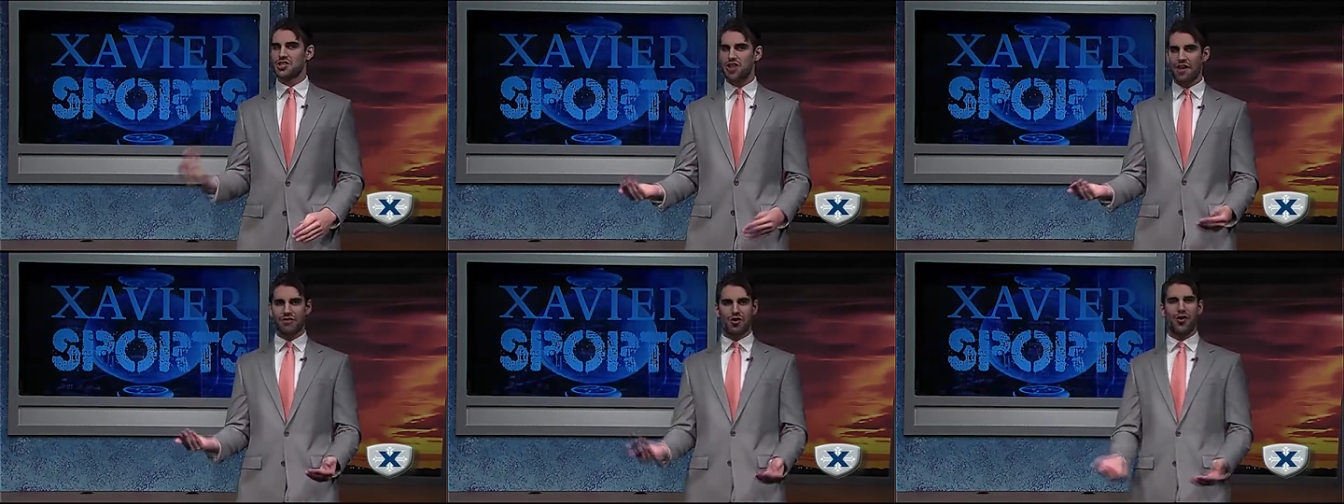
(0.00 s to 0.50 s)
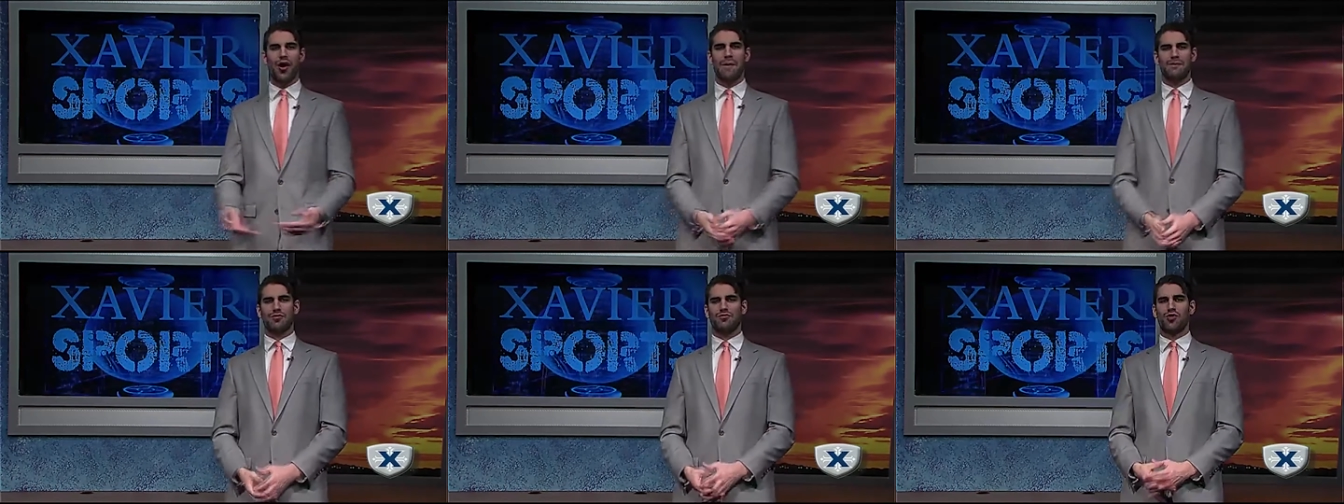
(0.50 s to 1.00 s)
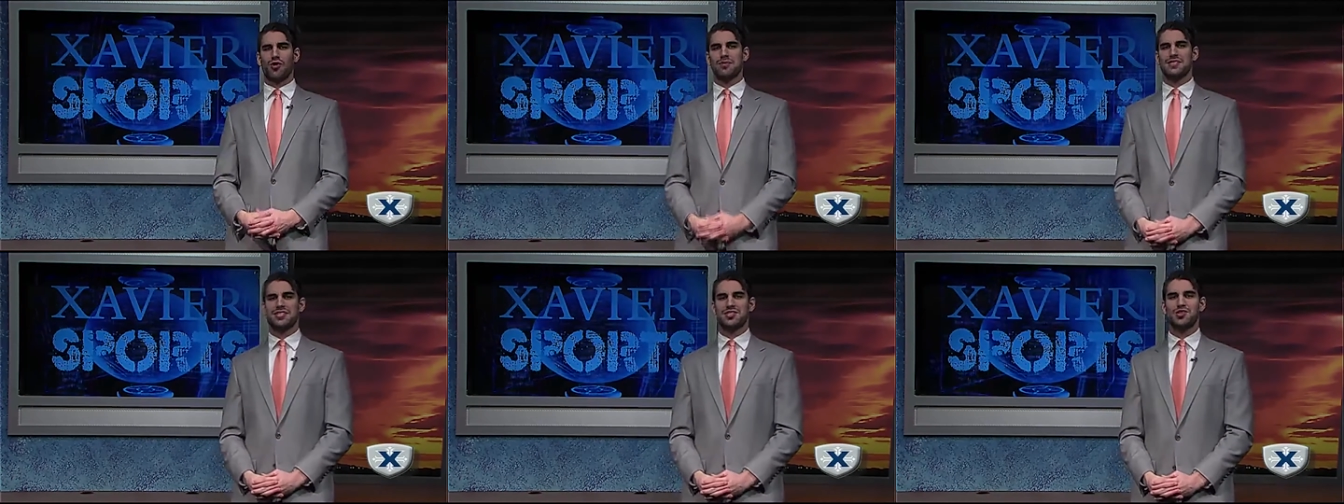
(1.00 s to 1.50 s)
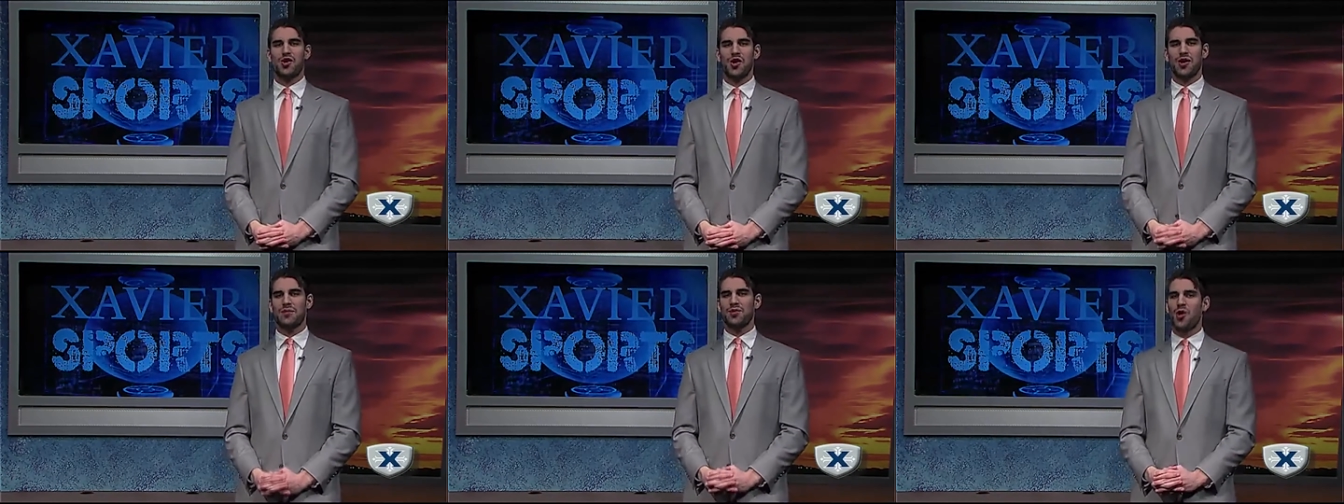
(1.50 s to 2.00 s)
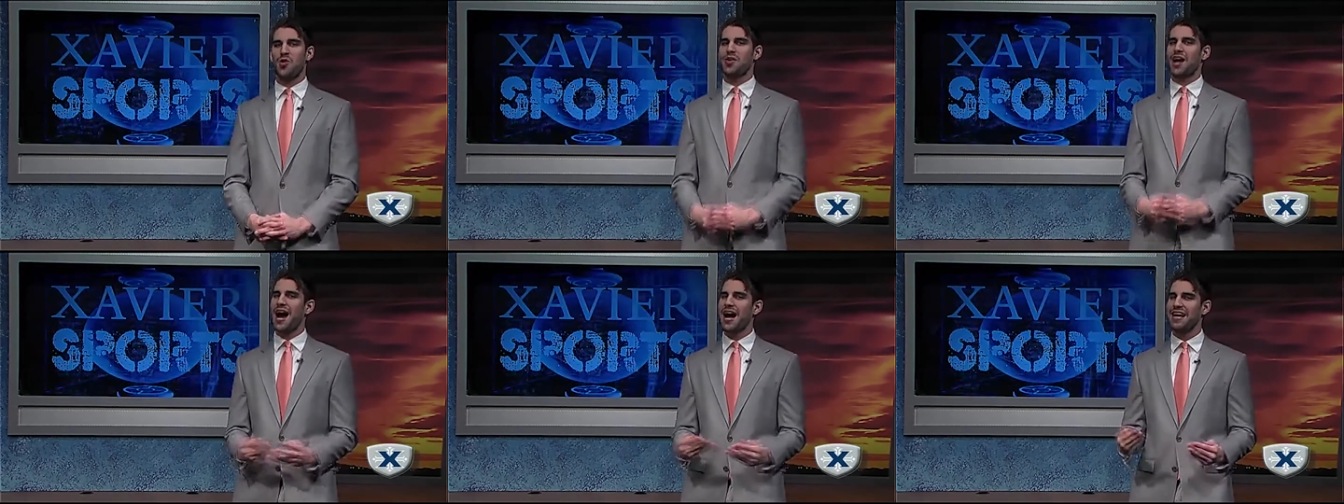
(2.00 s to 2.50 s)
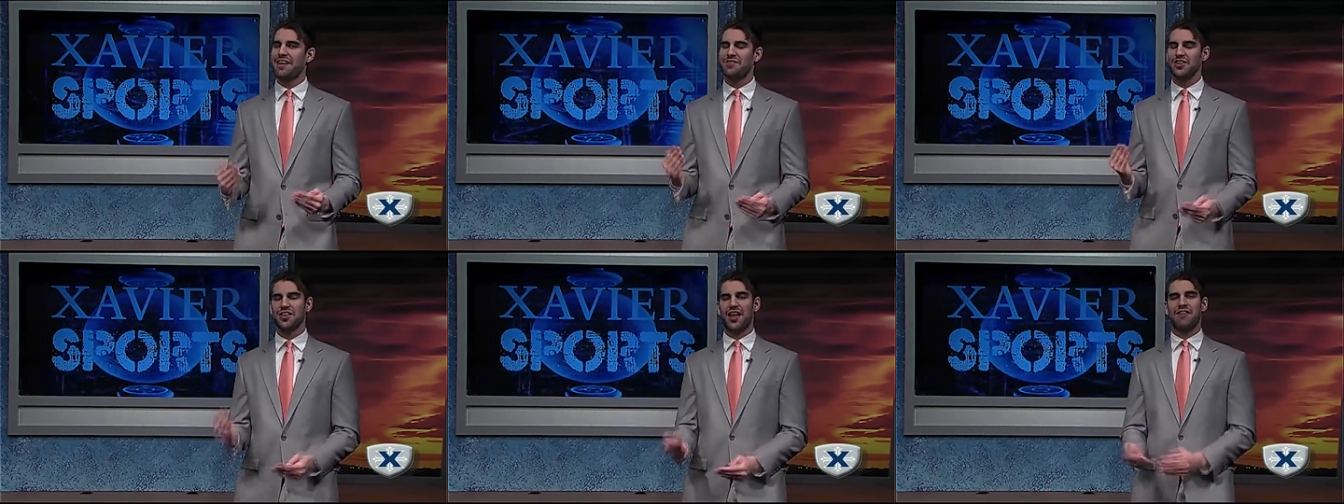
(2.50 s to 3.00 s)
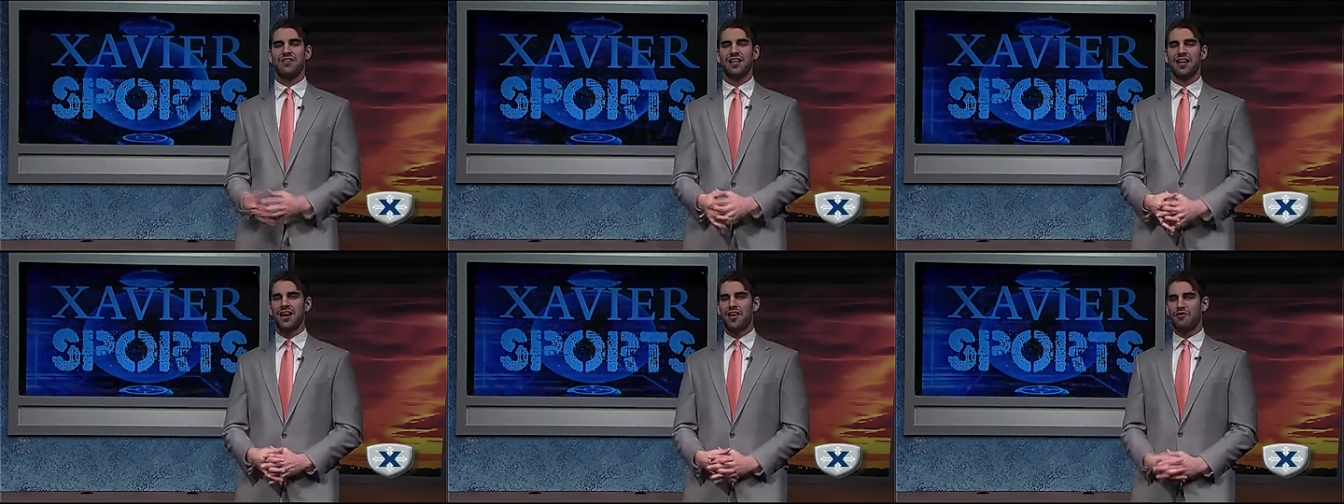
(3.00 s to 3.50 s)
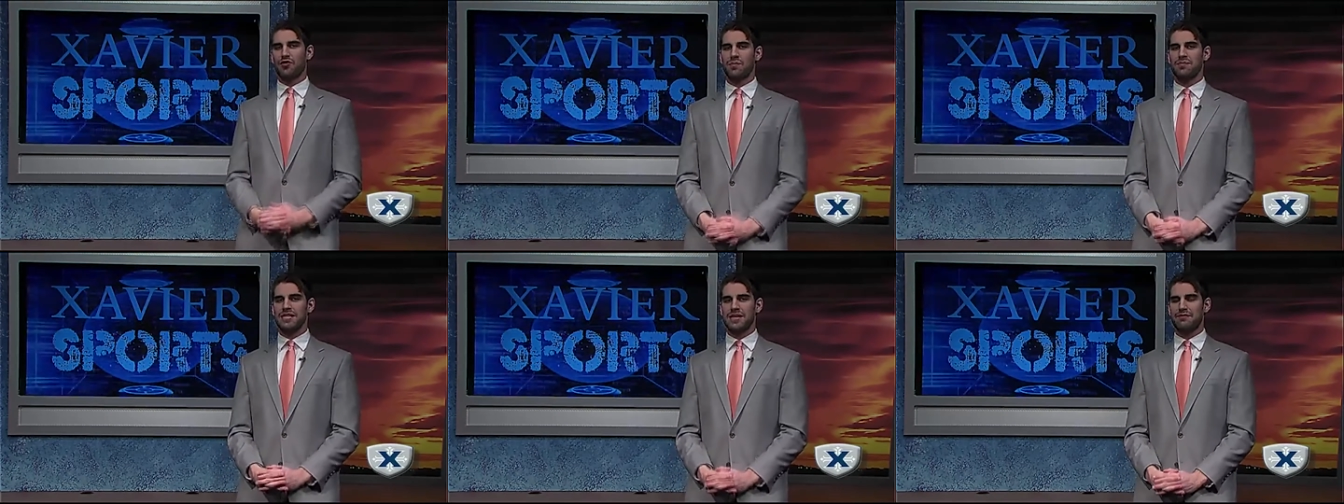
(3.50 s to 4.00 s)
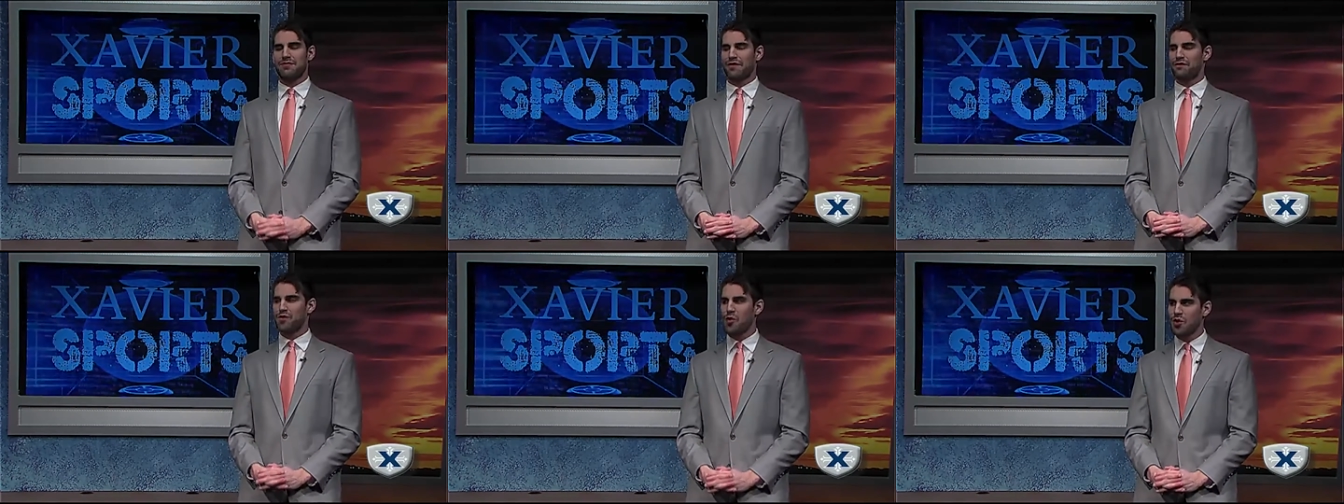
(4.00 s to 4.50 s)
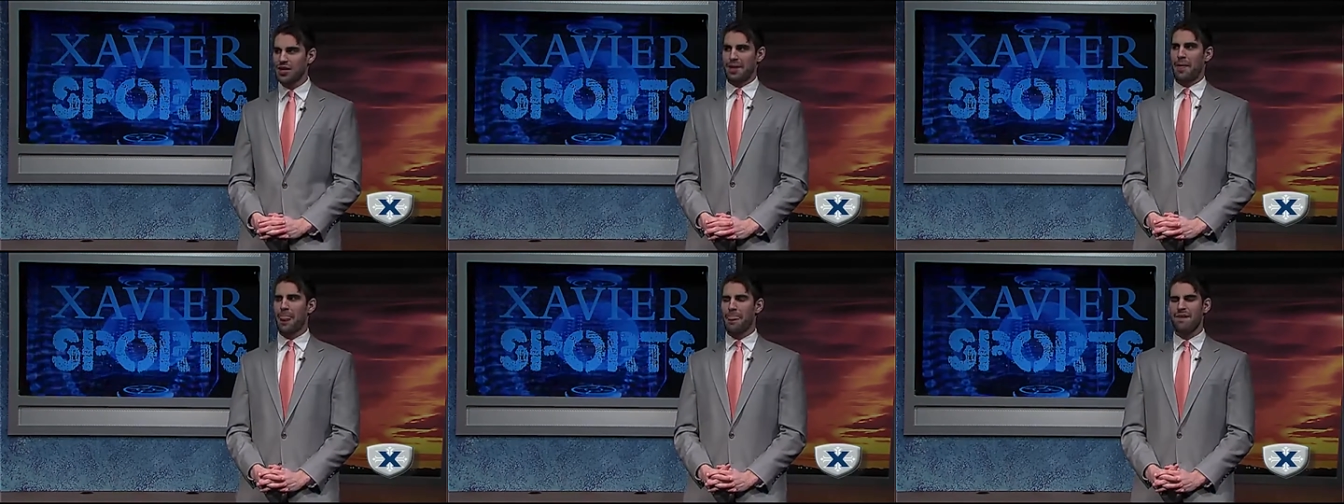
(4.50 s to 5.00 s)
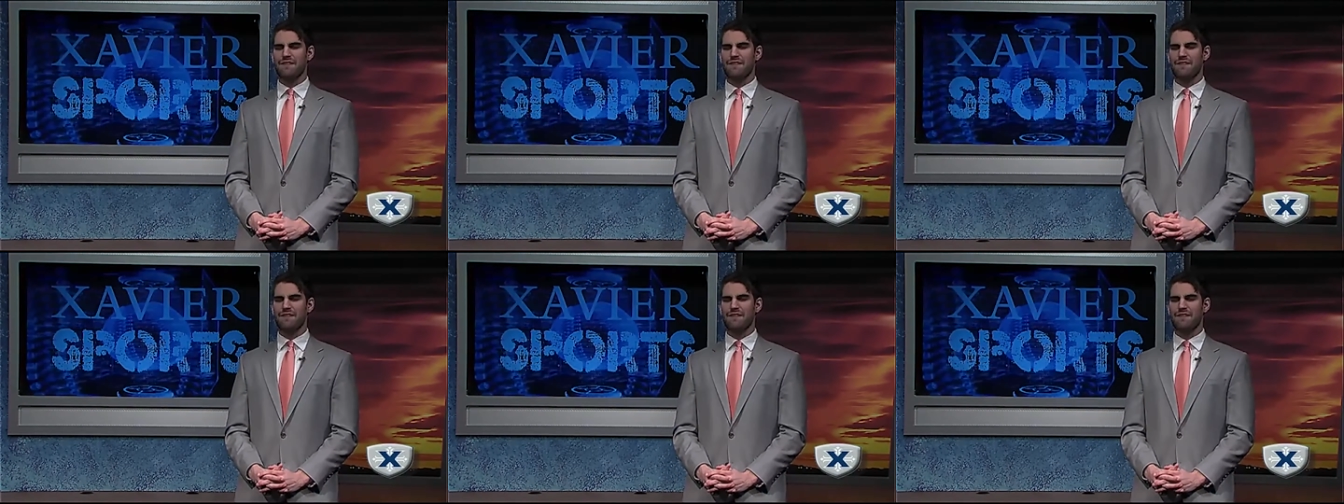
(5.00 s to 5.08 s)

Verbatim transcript: a Steph Clay performance that saw him go 9 of 11 from deep for 40.